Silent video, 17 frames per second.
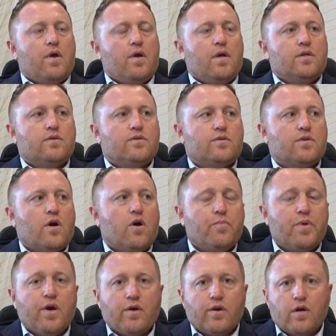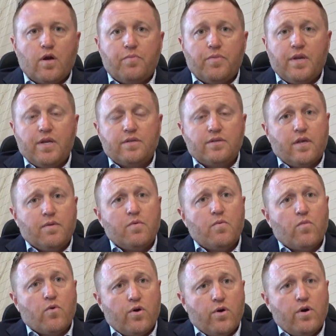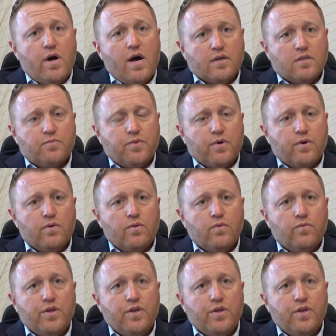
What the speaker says: it's our parent company is Lee Memorial Hospital.